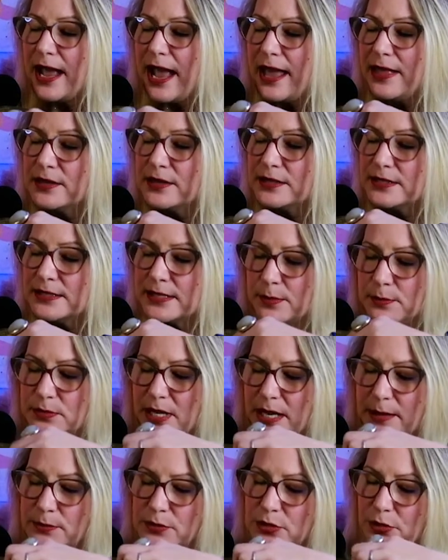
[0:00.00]
And then
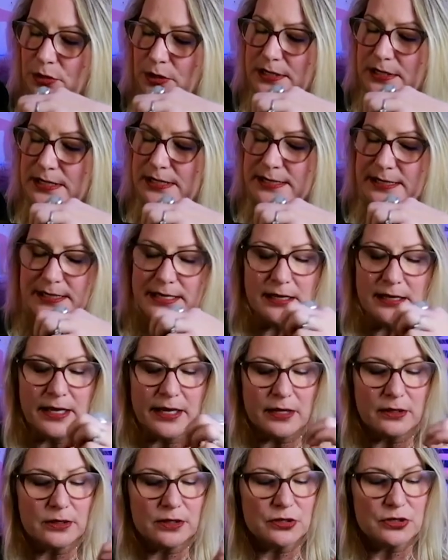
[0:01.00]
sometimes you can see like a little